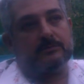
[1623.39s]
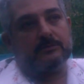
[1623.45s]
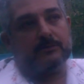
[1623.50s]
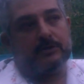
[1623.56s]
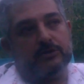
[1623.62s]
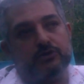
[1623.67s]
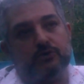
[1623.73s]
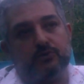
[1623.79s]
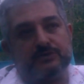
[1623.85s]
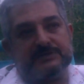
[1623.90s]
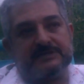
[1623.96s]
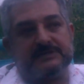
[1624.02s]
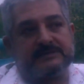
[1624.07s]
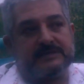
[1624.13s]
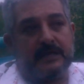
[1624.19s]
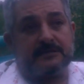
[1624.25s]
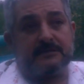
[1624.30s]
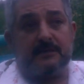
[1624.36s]
the news
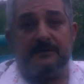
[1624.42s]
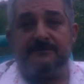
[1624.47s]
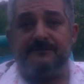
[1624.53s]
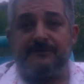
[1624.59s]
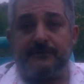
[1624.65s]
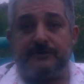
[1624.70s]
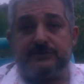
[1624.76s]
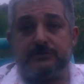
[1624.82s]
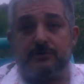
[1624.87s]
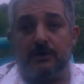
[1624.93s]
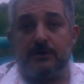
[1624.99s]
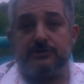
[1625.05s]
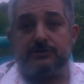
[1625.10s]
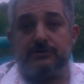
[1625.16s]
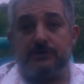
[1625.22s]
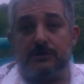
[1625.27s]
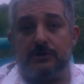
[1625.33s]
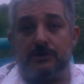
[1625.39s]
is that the
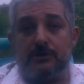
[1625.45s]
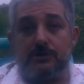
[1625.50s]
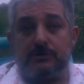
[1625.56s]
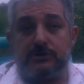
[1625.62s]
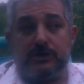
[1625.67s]
infrastructure